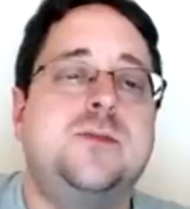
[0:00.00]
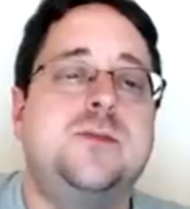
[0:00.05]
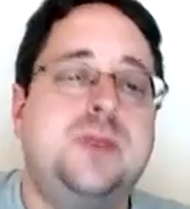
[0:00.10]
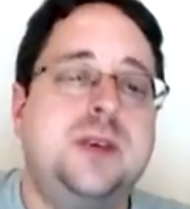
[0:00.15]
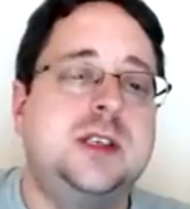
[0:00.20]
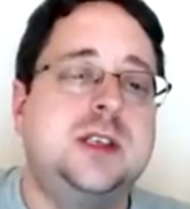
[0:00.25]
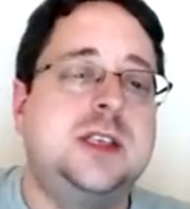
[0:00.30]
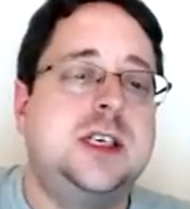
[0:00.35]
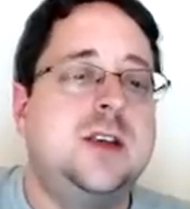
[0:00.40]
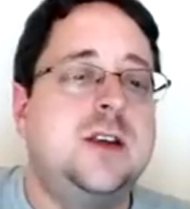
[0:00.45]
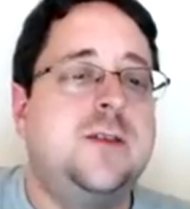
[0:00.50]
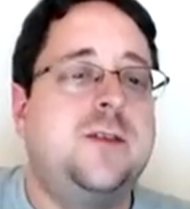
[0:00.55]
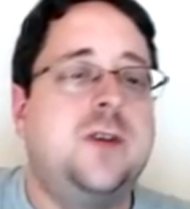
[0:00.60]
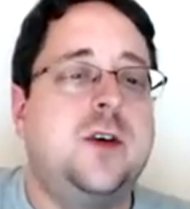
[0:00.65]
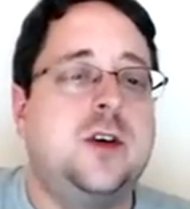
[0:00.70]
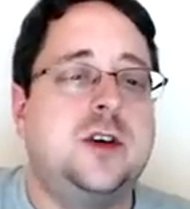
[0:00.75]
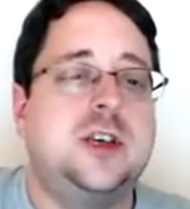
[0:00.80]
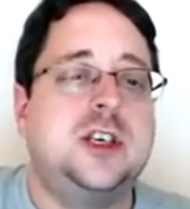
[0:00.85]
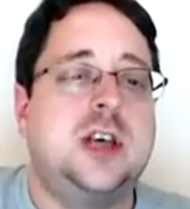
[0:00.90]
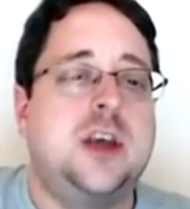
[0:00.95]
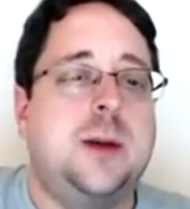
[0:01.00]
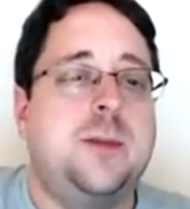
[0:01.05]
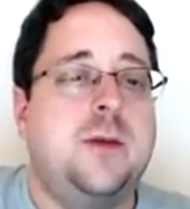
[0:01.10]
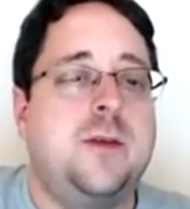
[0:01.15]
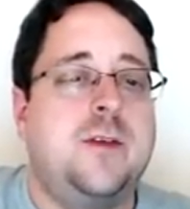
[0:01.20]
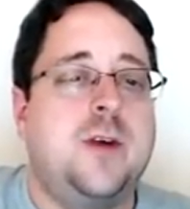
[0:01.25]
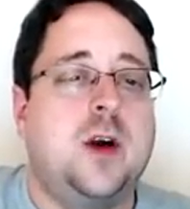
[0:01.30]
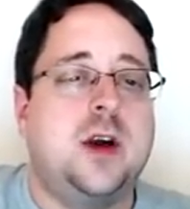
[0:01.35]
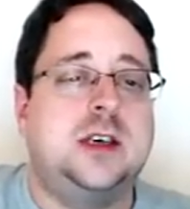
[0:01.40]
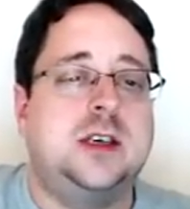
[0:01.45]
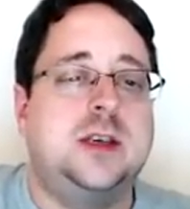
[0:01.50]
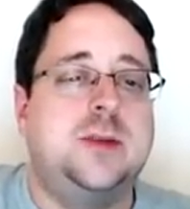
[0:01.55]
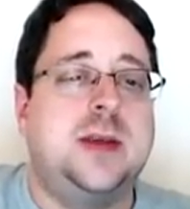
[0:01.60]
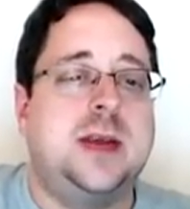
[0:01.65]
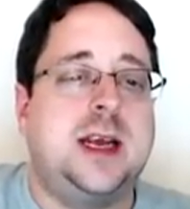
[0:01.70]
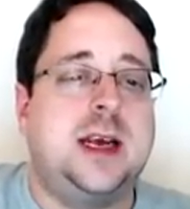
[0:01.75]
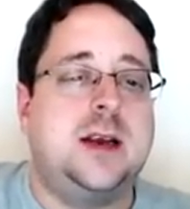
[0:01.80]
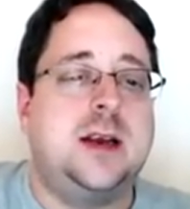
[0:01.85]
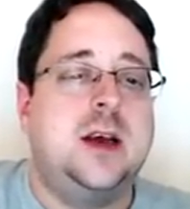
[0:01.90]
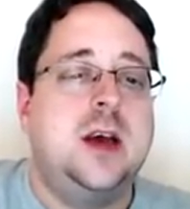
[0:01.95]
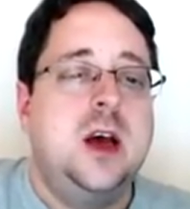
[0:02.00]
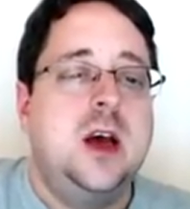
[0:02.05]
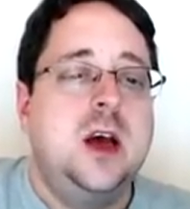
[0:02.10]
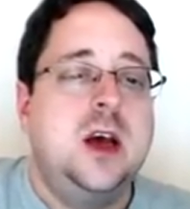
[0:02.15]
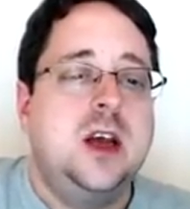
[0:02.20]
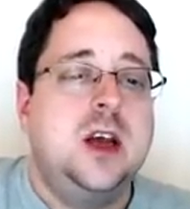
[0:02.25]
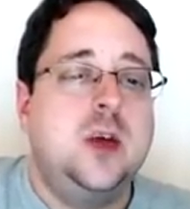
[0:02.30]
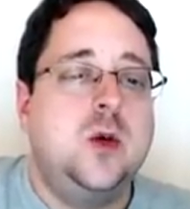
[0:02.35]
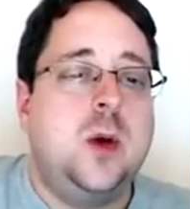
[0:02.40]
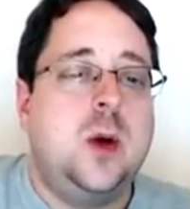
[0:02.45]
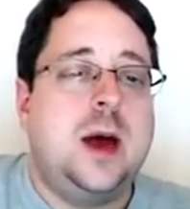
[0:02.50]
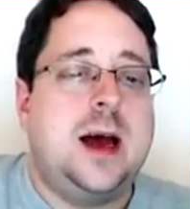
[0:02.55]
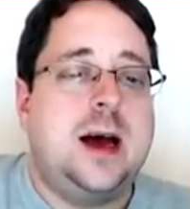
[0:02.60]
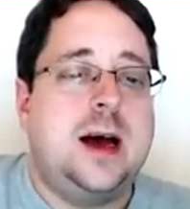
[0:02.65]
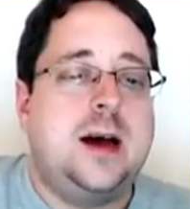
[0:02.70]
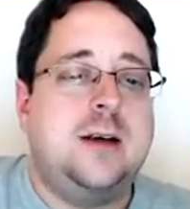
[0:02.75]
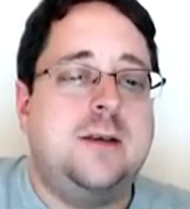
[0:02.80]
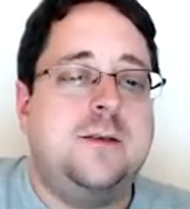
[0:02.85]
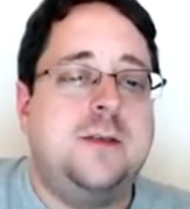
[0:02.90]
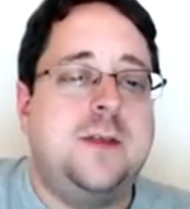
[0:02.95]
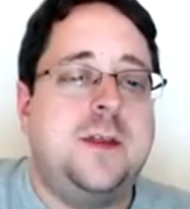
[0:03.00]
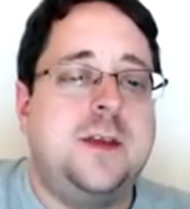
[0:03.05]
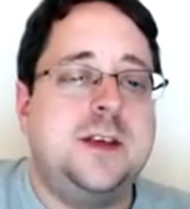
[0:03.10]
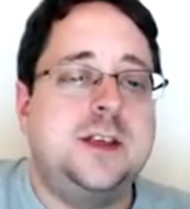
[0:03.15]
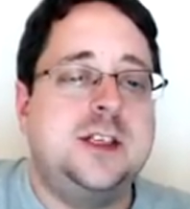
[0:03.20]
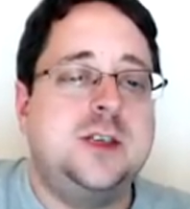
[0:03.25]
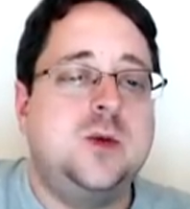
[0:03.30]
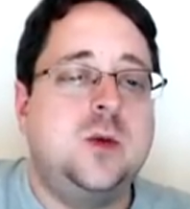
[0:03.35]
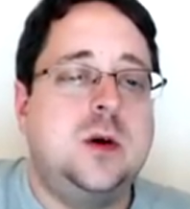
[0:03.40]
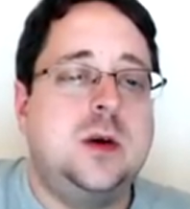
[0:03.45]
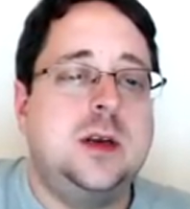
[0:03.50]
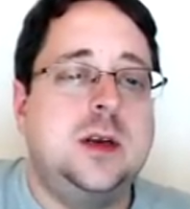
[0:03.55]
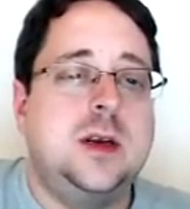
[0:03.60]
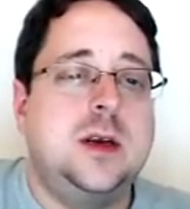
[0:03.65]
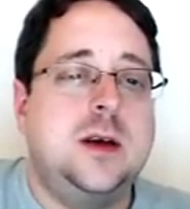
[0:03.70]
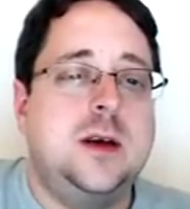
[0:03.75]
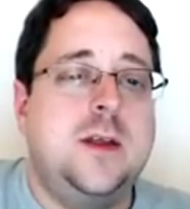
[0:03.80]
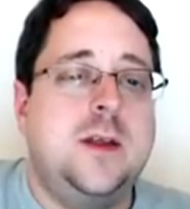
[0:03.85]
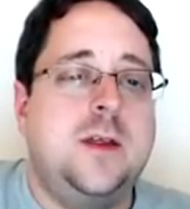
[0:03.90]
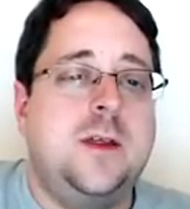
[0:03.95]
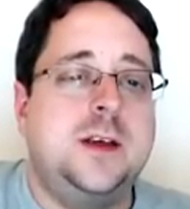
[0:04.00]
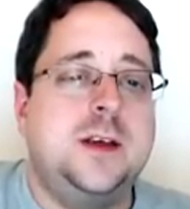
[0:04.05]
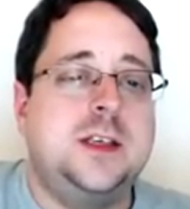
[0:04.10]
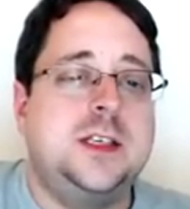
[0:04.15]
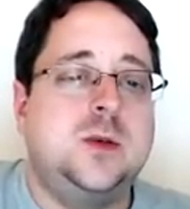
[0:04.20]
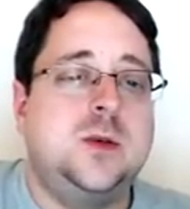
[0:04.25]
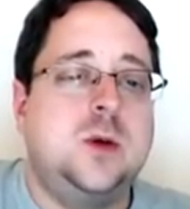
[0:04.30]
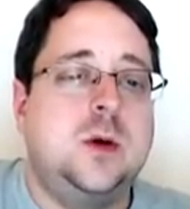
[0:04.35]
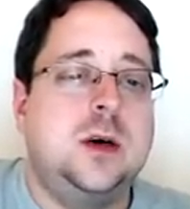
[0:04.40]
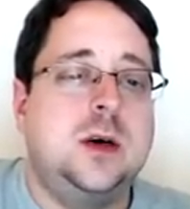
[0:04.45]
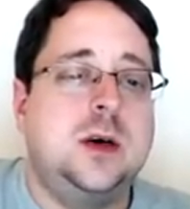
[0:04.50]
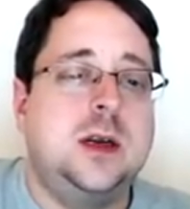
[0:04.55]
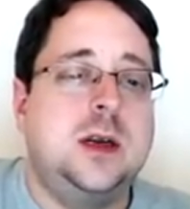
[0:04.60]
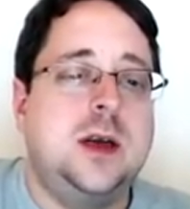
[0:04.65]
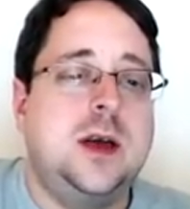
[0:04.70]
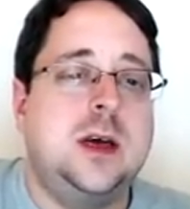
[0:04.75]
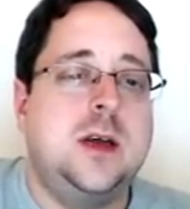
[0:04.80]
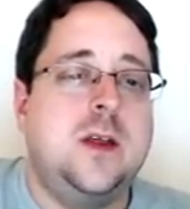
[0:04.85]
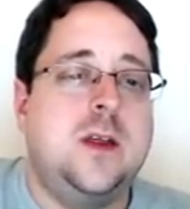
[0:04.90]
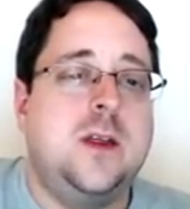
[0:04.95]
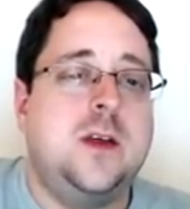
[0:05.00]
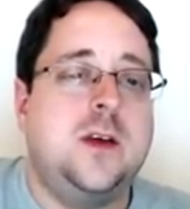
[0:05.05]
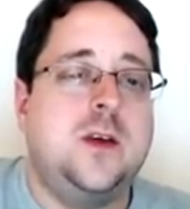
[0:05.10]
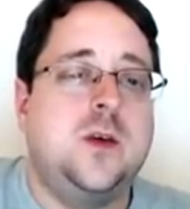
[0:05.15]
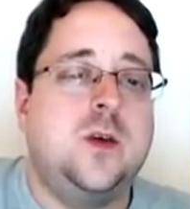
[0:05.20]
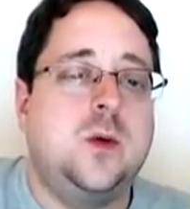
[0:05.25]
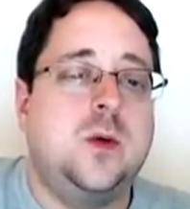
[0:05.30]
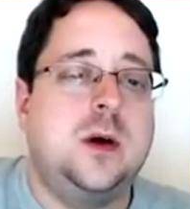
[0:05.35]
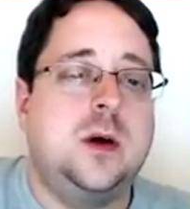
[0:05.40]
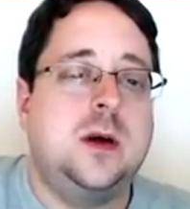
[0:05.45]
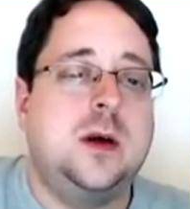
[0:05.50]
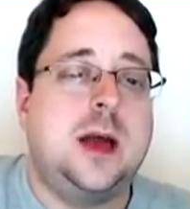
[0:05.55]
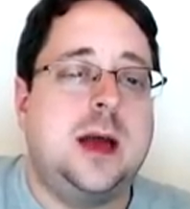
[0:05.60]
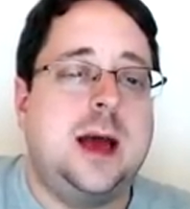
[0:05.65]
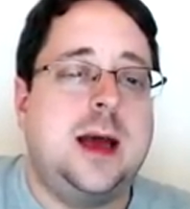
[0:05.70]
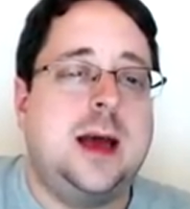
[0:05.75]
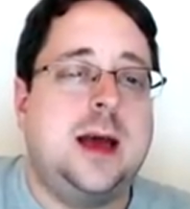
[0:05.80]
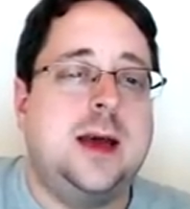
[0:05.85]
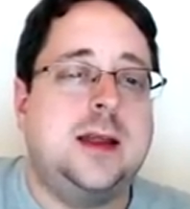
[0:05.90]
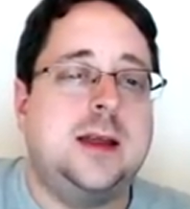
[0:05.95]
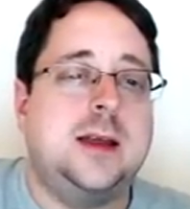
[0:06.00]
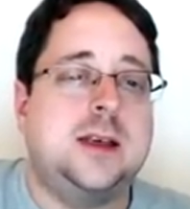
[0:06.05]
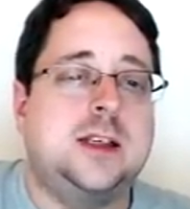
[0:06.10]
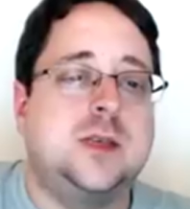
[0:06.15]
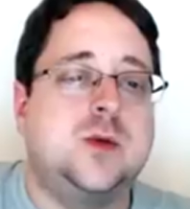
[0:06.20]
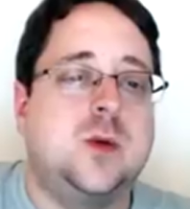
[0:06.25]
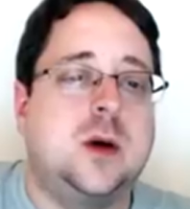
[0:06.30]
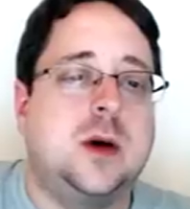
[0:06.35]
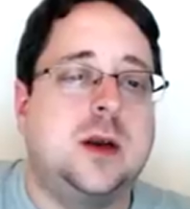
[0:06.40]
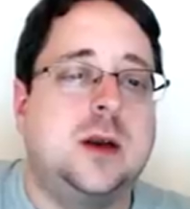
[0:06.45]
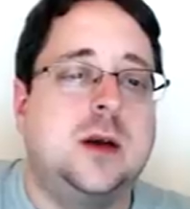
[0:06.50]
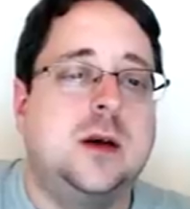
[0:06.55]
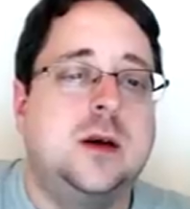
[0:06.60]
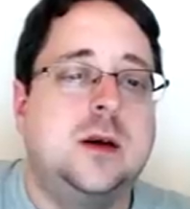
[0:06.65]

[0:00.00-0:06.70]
built into Photoshop are very limited. You have this one, this one, this one, and this one.